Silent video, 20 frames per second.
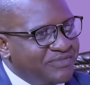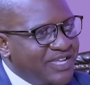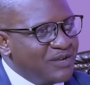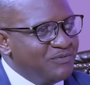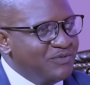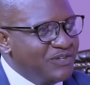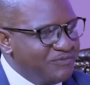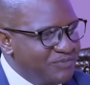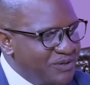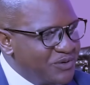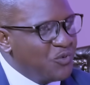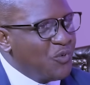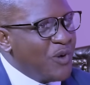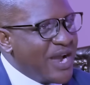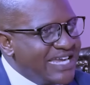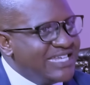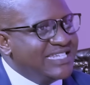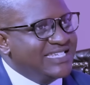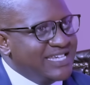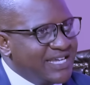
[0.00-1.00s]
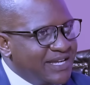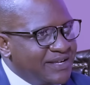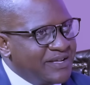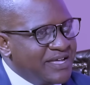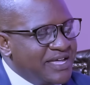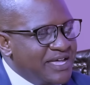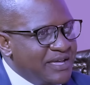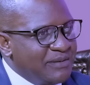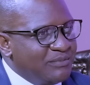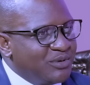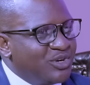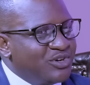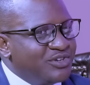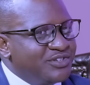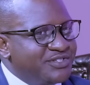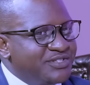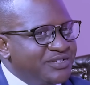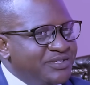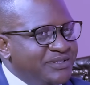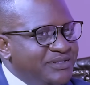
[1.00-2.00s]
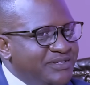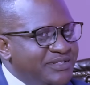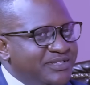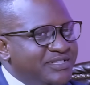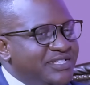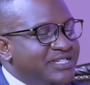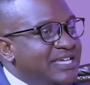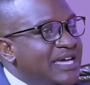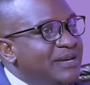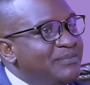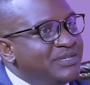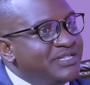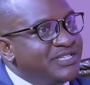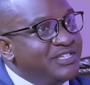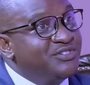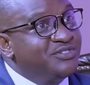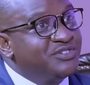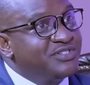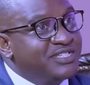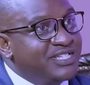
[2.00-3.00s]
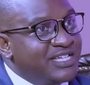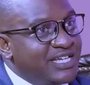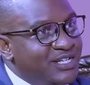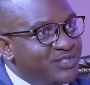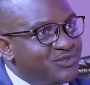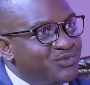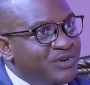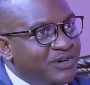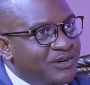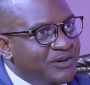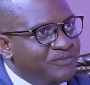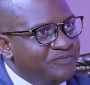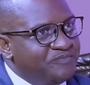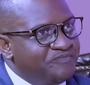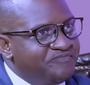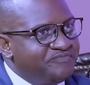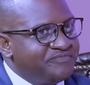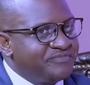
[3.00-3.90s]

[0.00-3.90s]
and we've been waiting because the time is interesting as well.